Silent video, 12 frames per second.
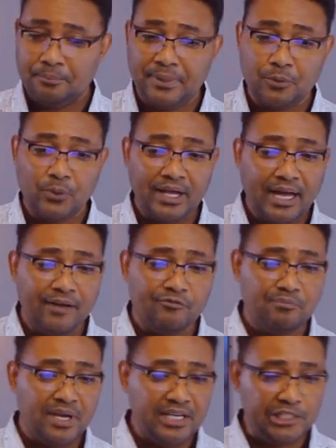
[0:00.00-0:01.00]
But we have
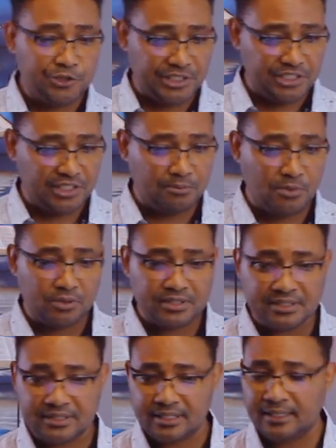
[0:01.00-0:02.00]
many interesting
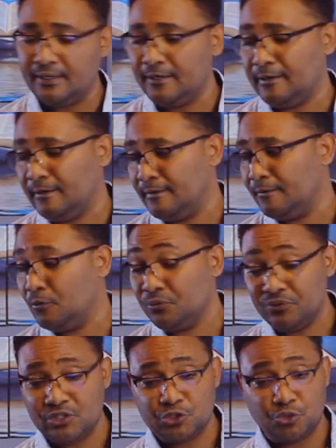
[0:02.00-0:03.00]
books
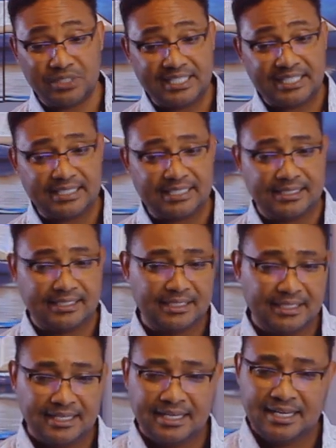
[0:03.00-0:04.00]
on the zodiac
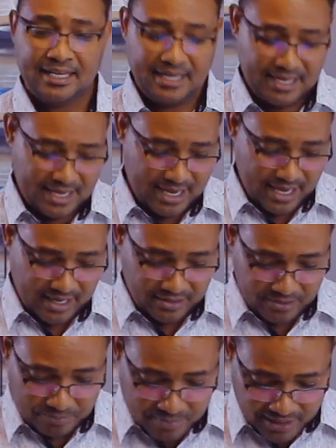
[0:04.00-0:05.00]

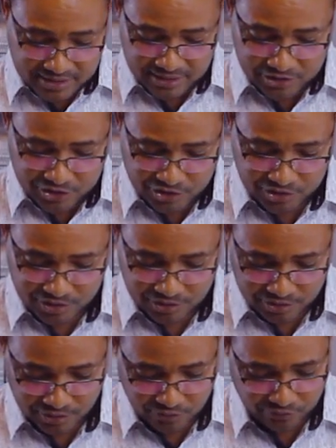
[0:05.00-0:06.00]
and the message
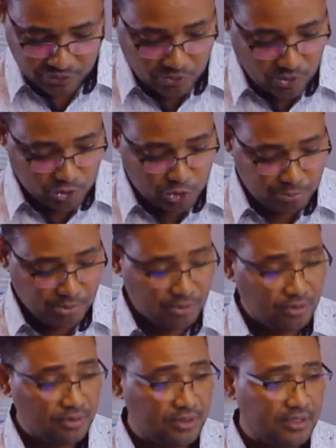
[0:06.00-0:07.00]
of the
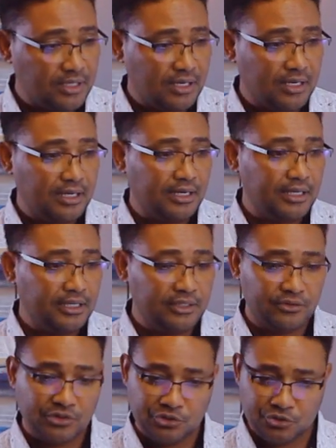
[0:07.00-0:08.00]
gospel
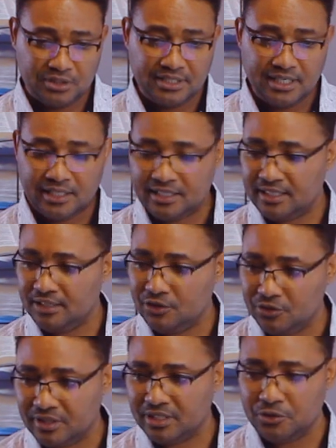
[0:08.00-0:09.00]
in the zodiac.
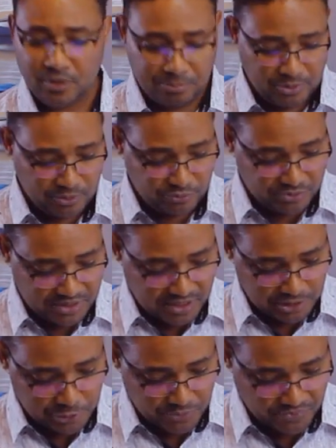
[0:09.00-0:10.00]
You can do a bit of
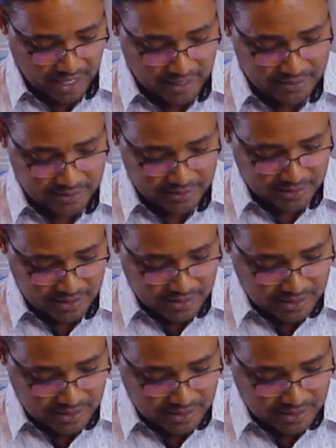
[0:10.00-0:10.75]
research on that